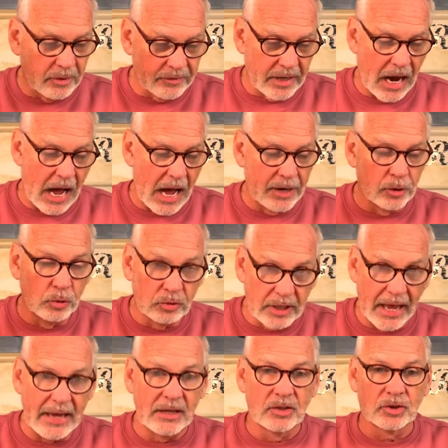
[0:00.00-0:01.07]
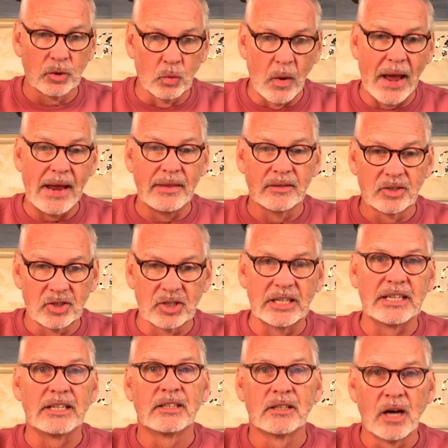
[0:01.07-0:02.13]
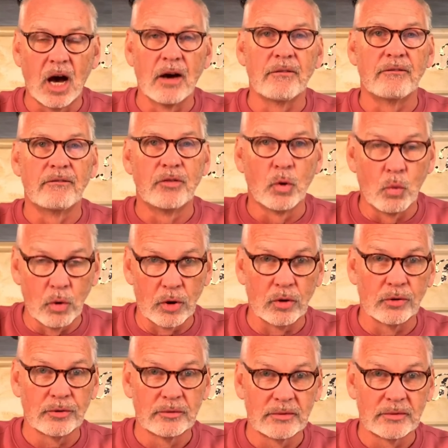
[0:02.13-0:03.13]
of God who takes away the sin of the world.